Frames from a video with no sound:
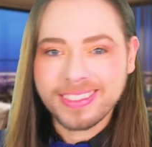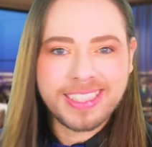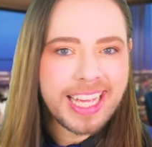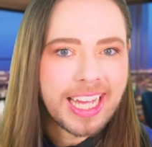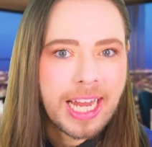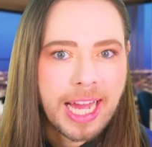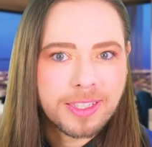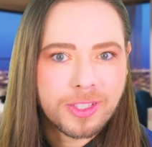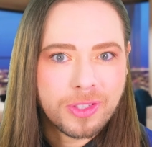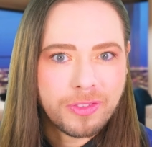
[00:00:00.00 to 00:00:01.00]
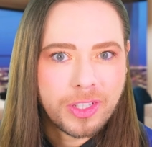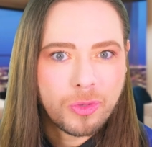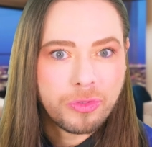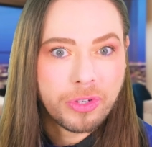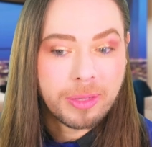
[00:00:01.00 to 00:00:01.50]
They get access to the
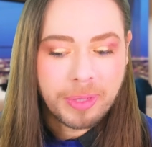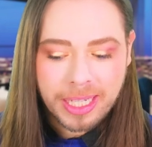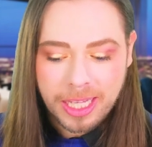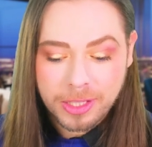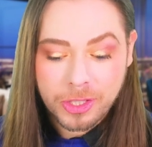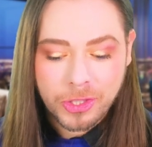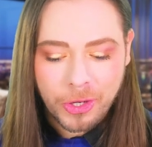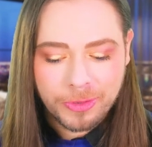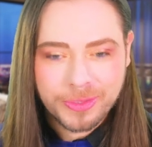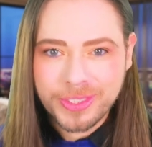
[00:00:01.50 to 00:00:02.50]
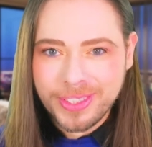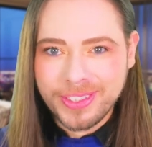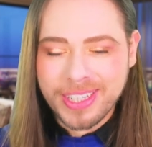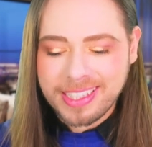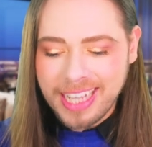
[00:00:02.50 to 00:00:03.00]
video before anybody else. So,
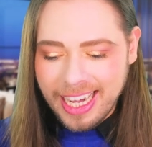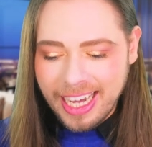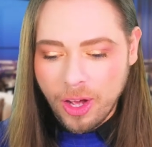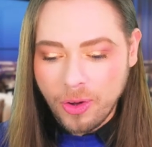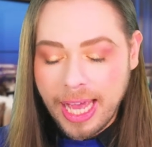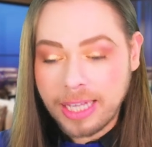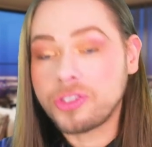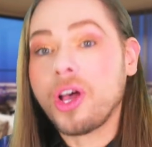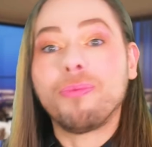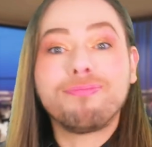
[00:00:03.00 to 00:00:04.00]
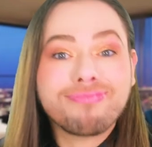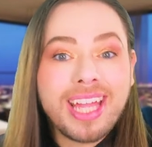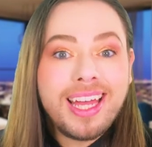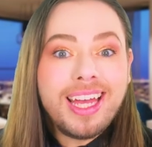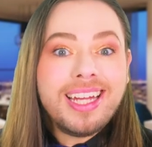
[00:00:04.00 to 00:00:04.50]
ooh, exciting. Okay, so
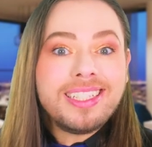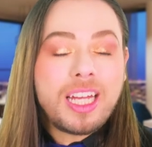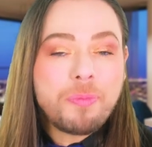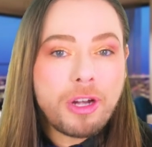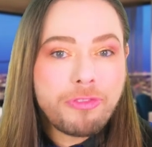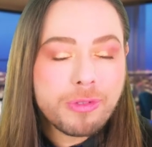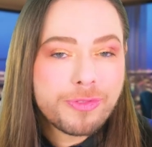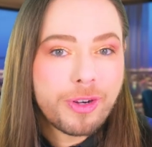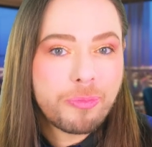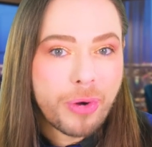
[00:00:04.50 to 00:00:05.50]
10 perfumes for a